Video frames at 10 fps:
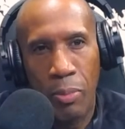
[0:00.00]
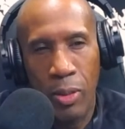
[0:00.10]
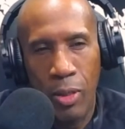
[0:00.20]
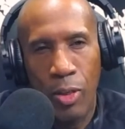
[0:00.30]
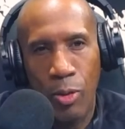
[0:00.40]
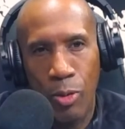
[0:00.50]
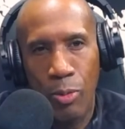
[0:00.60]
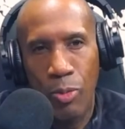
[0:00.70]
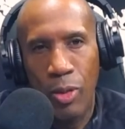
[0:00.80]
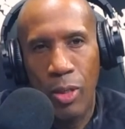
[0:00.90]
But you
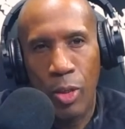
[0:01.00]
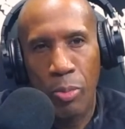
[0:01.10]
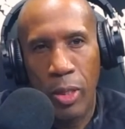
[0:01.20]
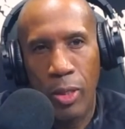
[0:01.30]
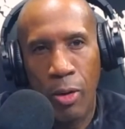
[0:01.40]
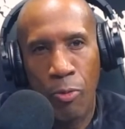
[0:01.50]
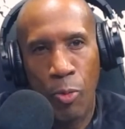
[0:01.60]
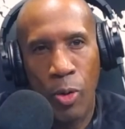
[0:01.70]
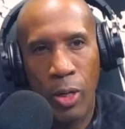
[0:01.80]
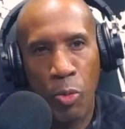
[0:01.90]
really explained that
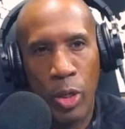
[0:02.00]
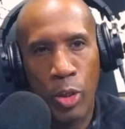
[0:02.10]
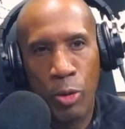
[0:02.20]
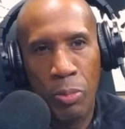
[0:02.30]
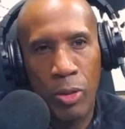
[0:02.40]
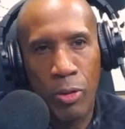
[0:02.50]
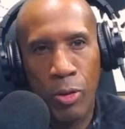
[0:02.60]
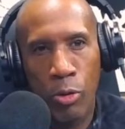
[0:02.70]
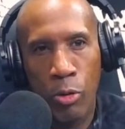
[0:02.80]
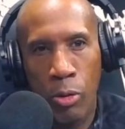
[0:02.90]
well in one of your speeches on
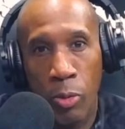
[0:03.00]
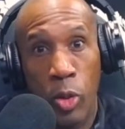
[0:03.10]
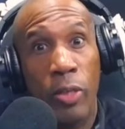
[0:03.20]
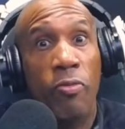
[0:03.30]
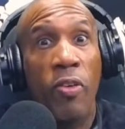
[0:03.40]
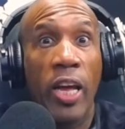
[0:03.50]
YouTube, which you can find